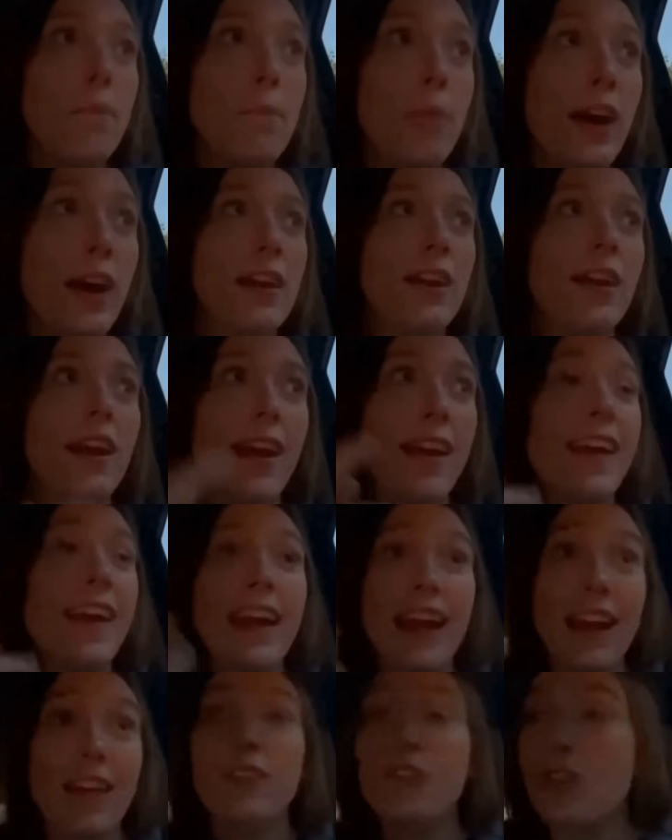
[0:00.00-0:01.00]
But, and I
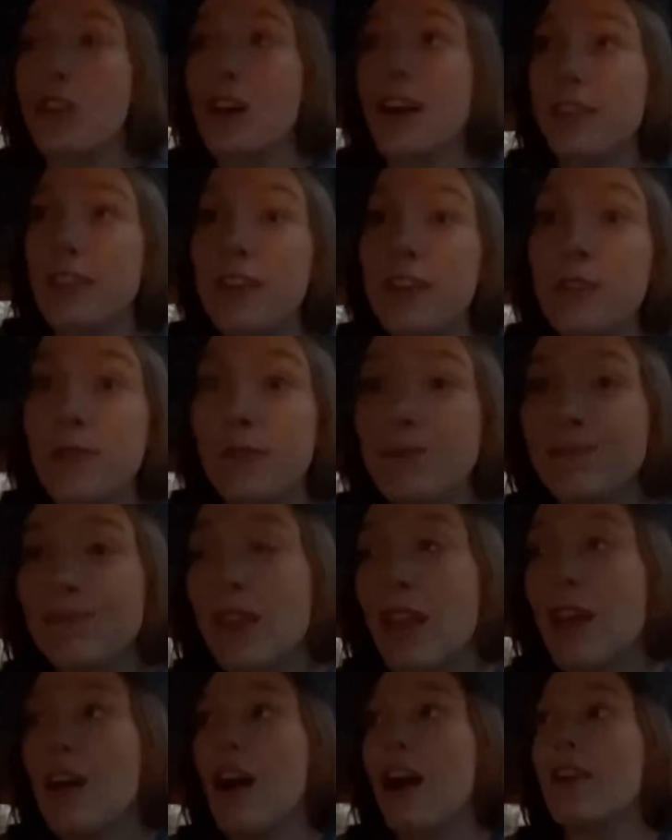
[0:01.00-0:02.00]
had this thought too,
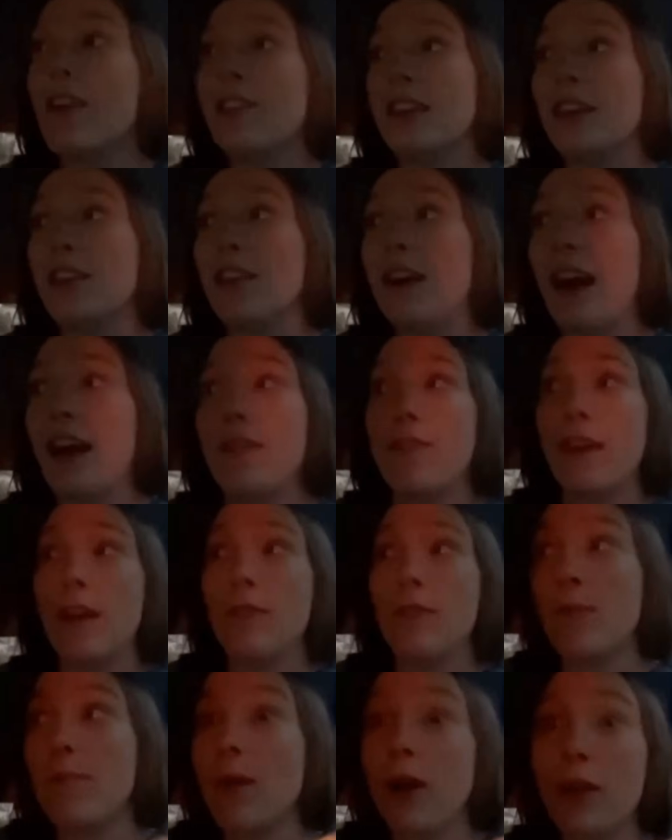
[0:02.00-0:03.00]
until I
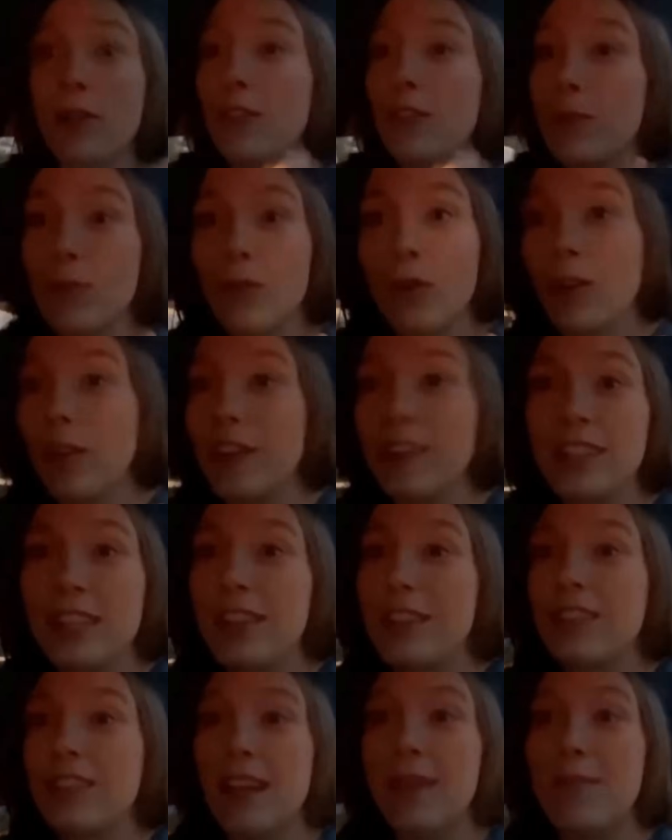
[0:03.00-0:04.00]
found a Muslim girl that
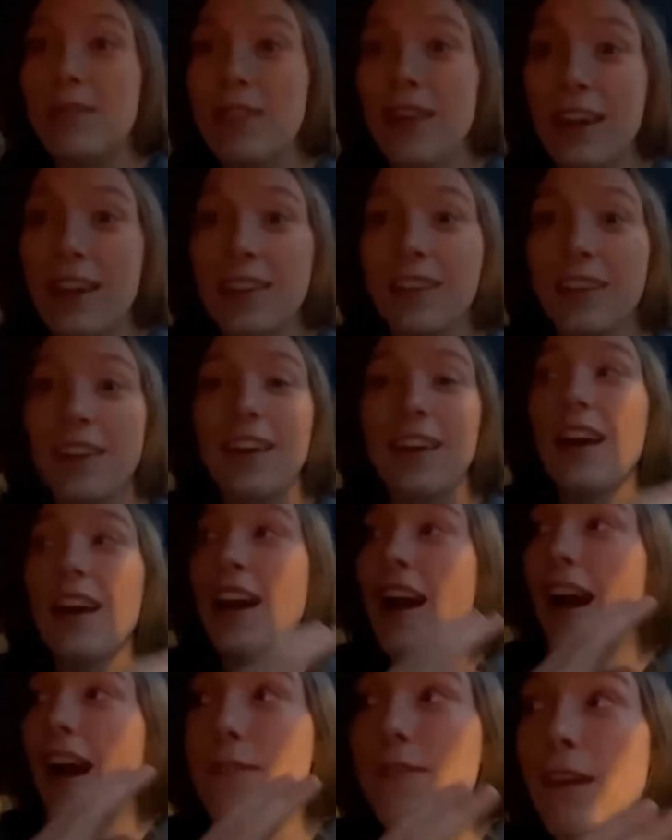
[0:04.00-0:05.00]
did the same thing.
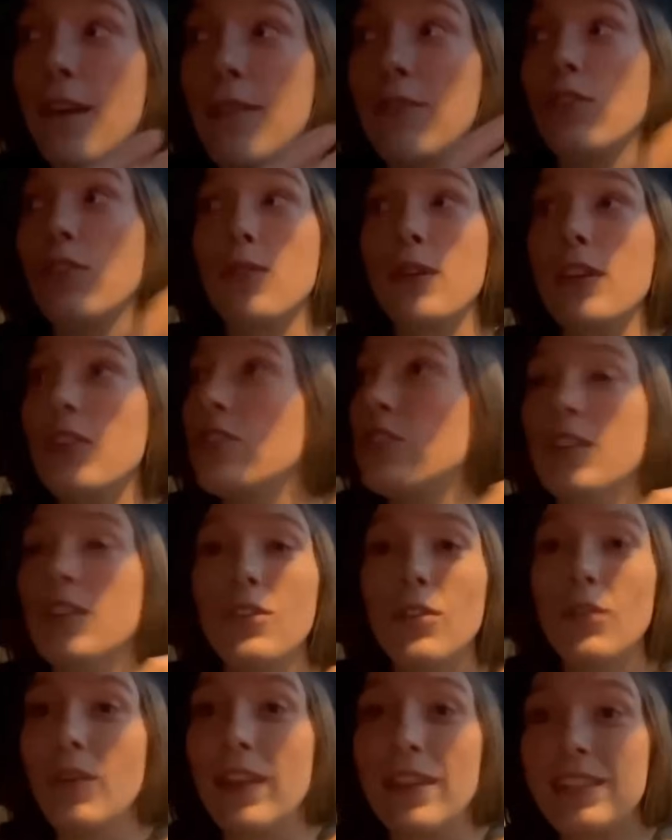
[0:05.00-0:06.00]
I found a Christian
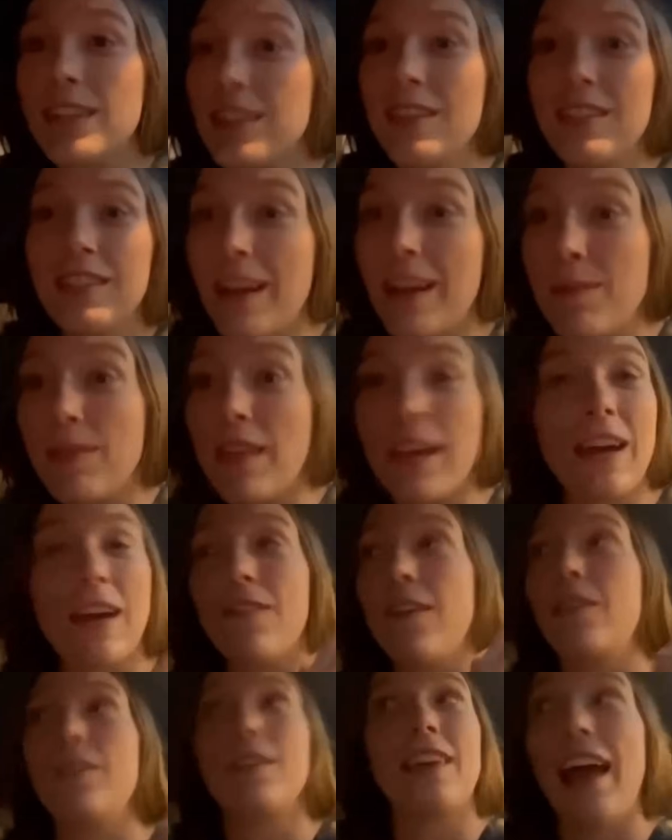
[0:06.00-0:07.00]
girl that did the same thing. I
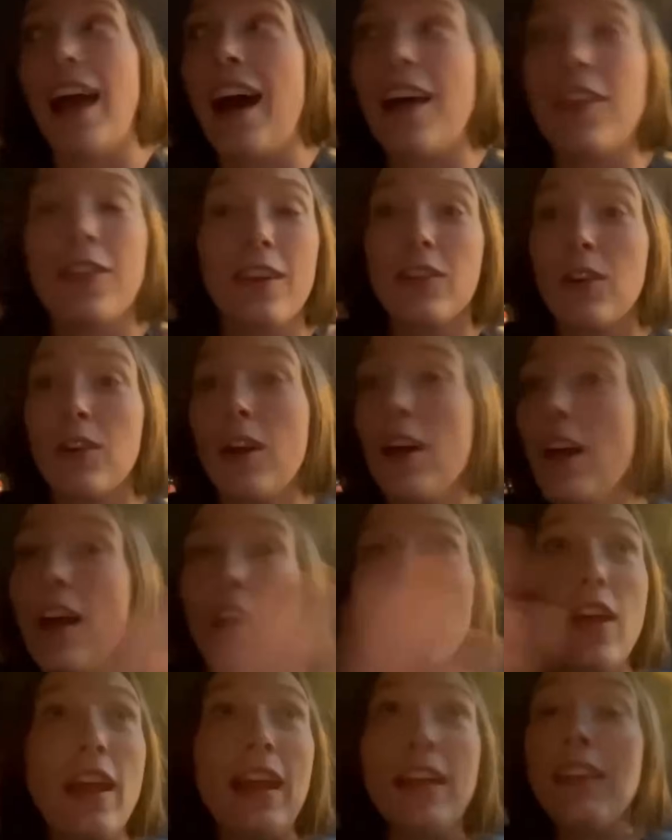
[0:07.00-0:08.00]
found a Catholic girl.
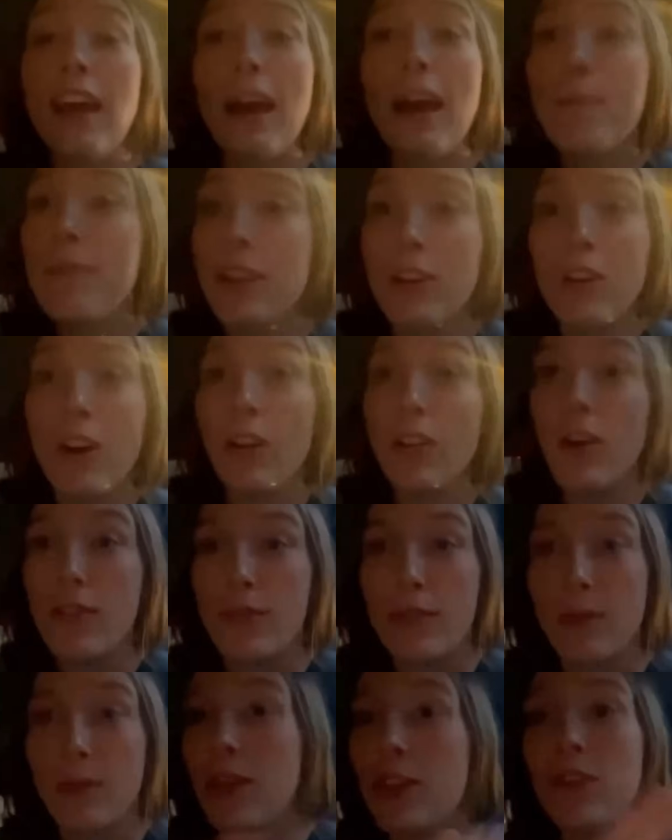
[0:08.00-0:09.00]
It's happening all
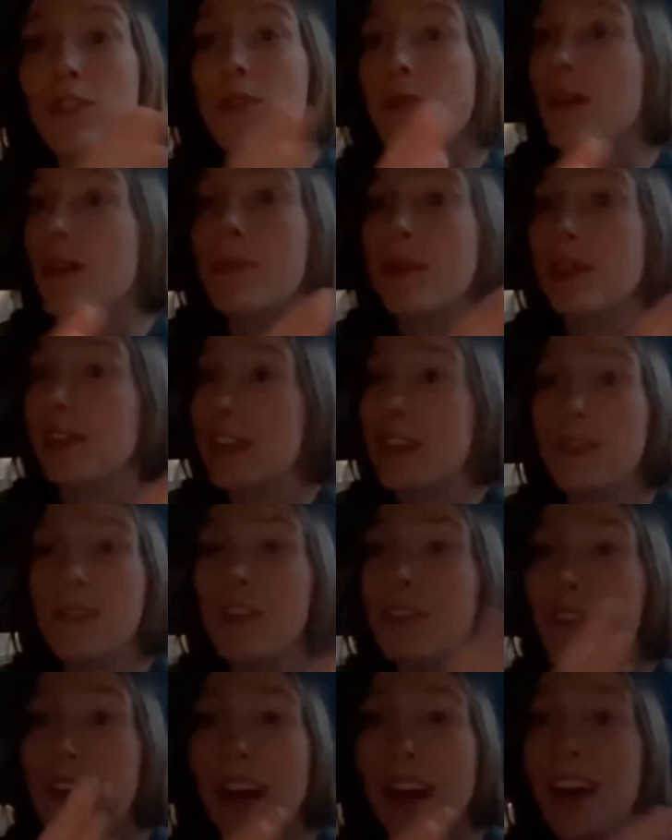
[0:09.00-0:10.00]
over. Whether you want to believe
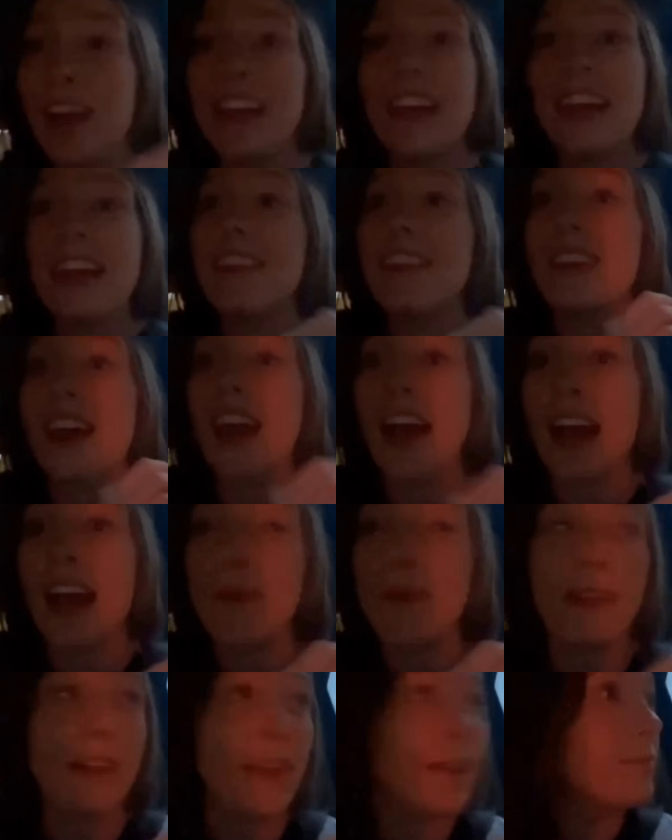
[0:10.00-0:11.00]
it or not, it is
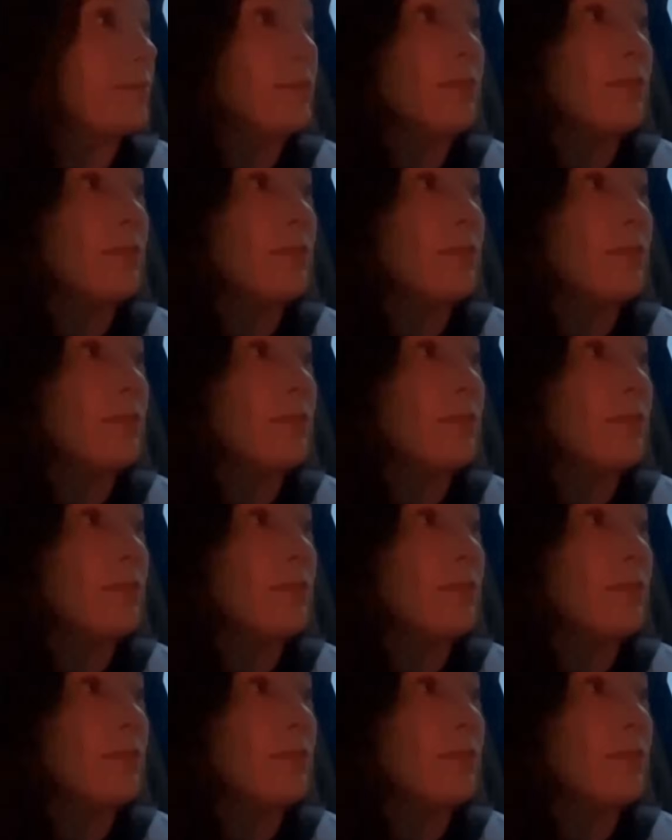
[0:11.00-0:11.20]
happening.